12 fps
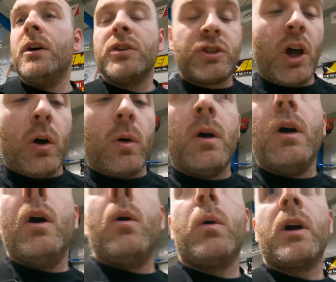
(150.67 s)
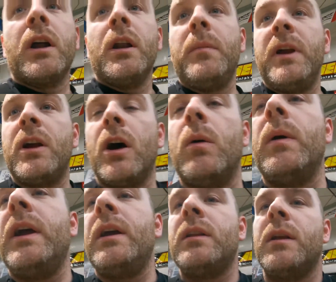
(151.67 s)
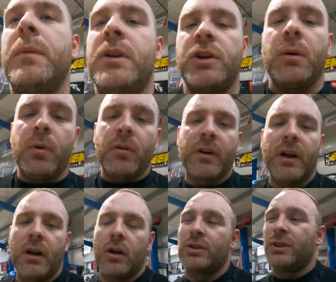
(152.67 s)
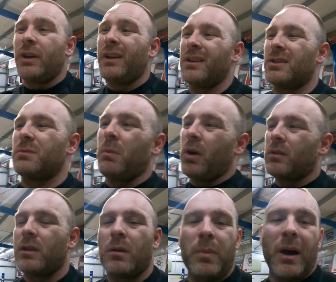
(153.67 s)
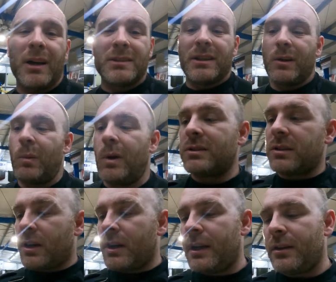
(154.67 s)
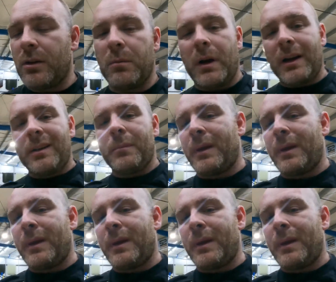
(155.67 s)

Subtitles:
So we're gonna be going, let me jump over here. I'll show you the small little box that was on it. Don't mind the